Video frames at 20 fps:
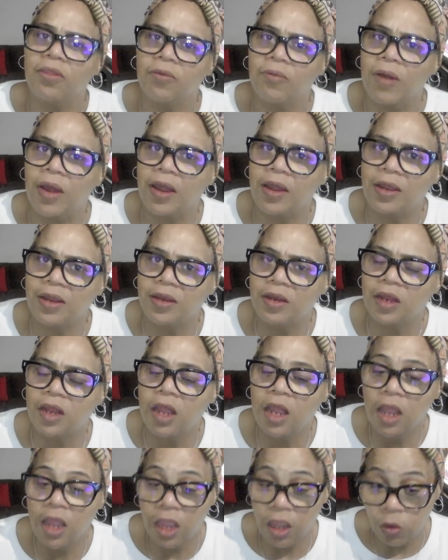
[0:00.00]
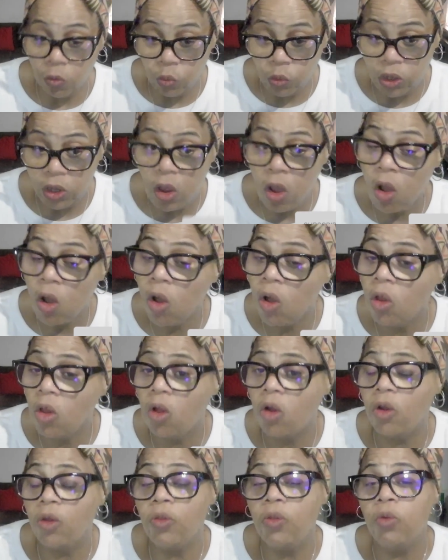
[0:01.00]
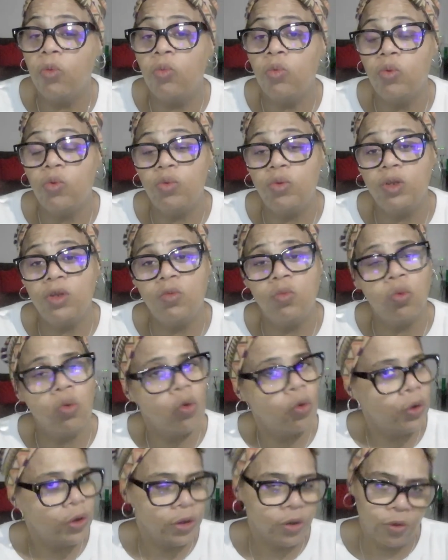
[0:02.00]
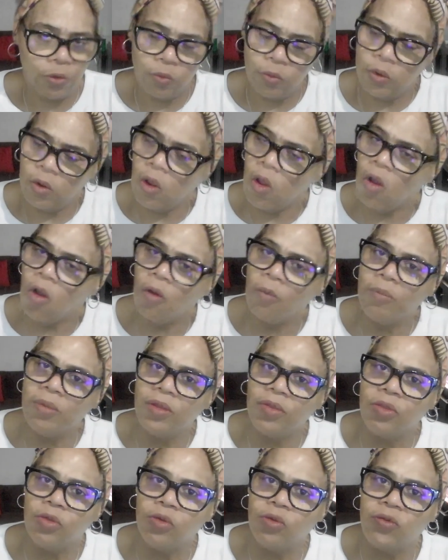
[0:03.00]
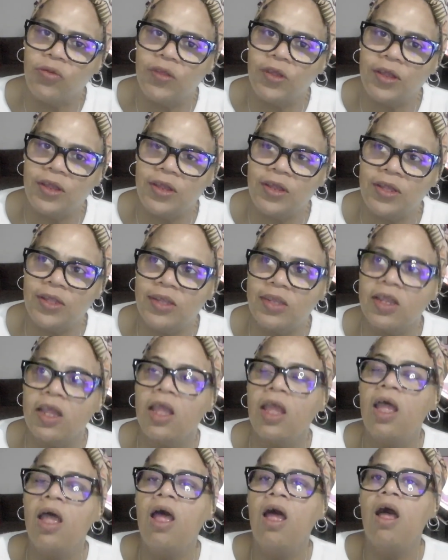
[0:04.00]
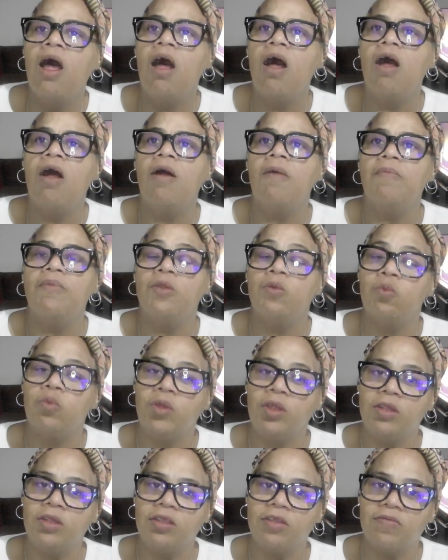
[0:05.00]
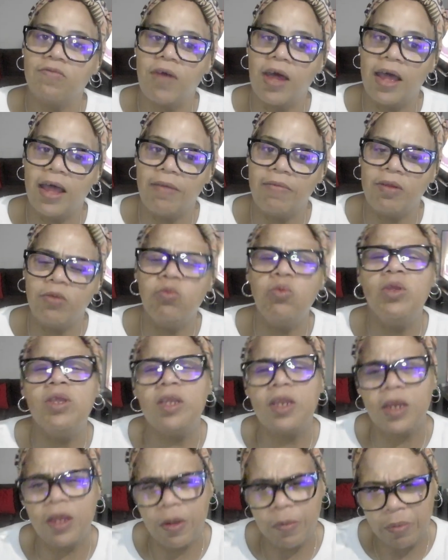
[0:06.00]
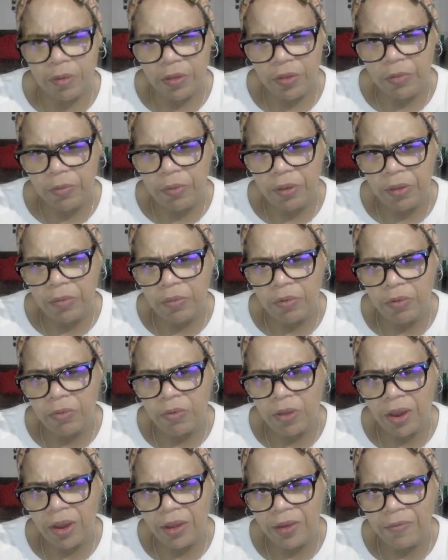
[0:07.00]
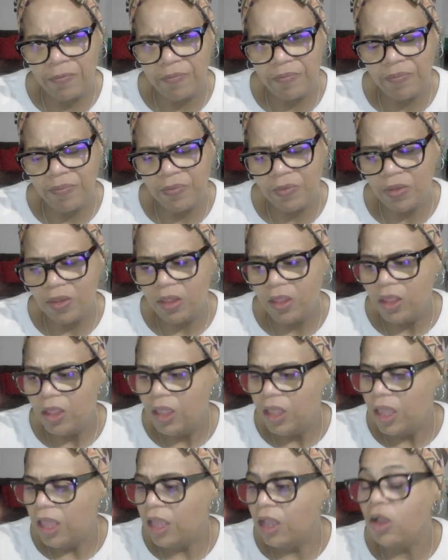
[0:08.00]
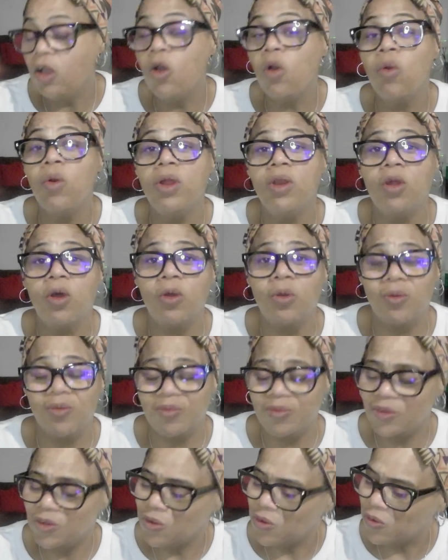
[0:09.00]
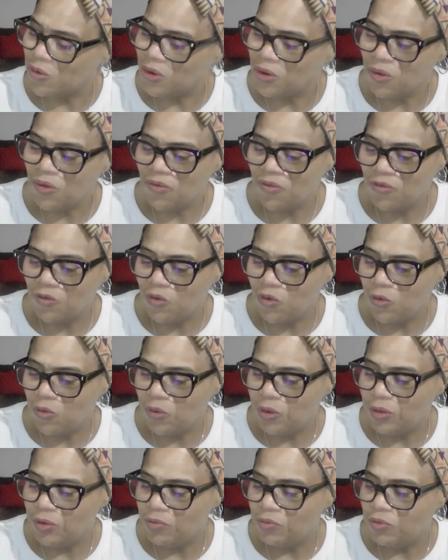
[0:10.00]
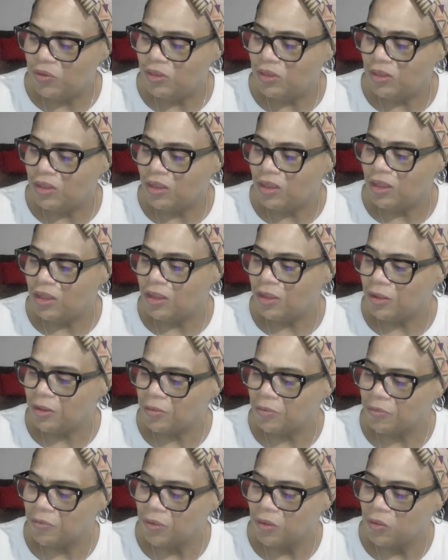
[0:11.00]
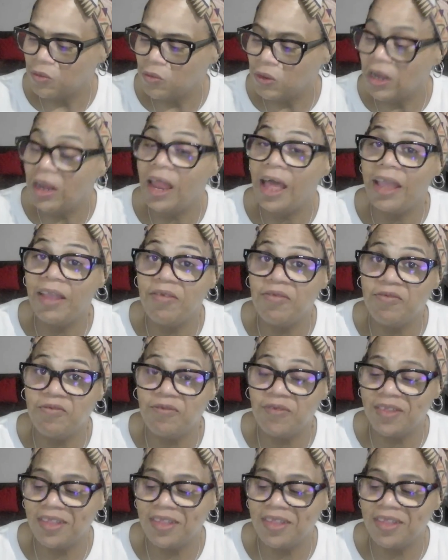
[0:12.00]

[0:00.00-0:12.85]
right? And we all are the wounded warrior. We've all been through things that we survived, and we can help other people. And going on forward with life.